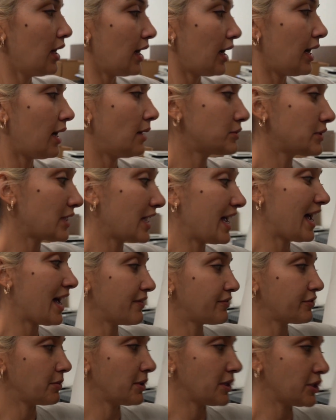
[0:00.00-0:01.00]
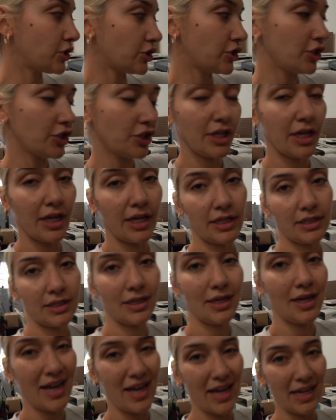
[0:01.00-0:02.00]
Um, so I have to make sure that
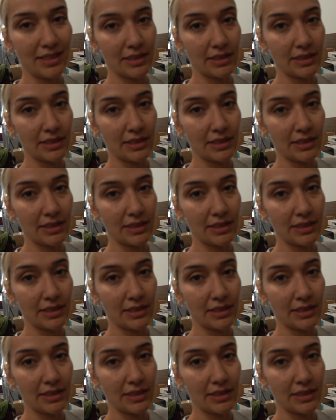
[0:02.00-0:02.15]
I